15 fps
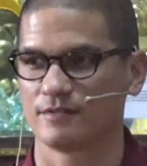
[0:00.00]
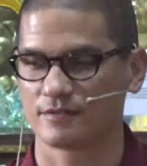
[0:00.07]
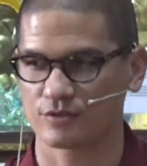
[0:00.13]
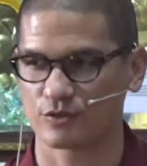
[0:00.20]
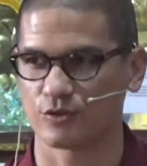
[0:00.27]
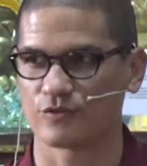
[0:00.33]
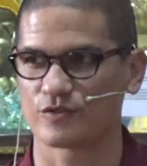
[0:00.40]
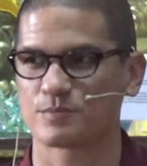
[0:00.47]

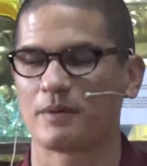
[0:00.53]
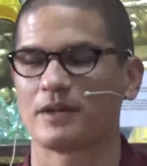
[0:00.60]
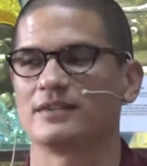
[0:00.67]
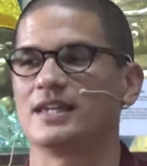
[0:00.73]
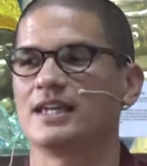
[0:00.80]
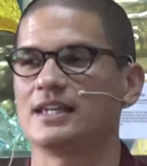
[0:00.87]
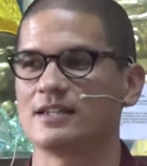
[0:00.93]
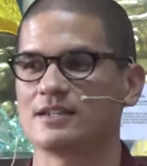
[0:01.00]
sort of
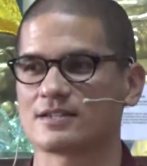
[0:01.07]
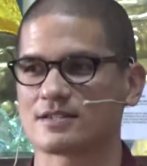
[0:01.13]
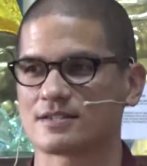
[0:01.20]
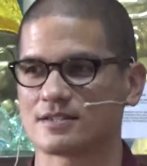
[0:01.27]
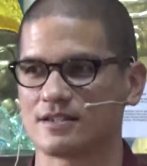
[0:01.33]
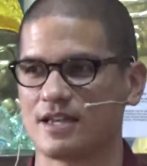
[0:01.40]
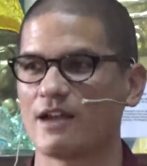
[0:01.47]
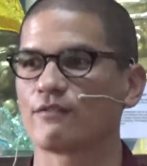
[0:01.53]

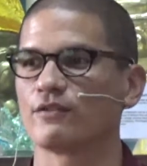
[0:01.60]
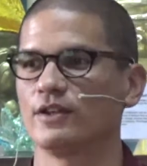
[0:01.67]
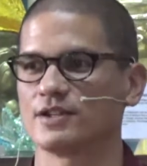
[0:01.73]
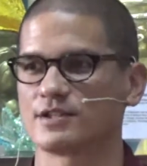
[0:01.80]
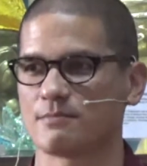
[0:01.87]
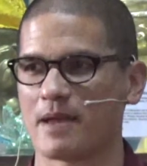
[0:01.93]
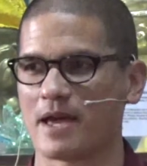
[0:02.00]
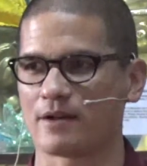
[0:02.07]
spontaneous,
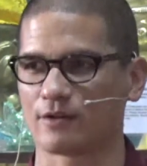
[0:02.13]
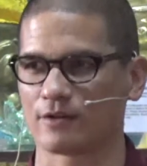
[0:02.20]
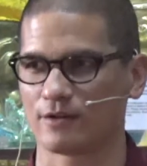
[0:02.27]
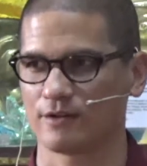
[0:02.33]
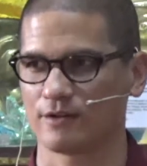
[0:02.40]
effortless manner.